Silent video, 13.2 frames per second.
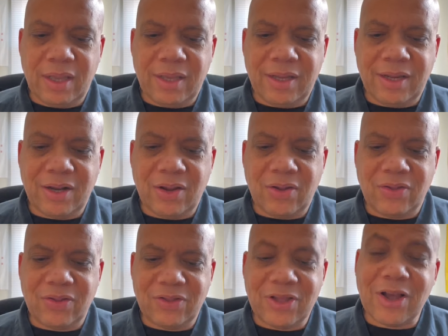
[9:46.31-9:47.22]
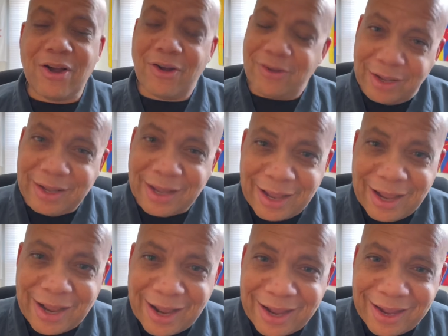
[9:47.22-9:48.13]
you know there
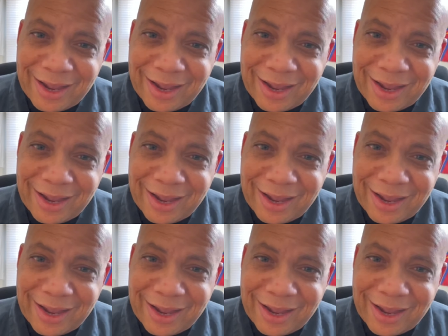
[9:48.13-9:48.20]
i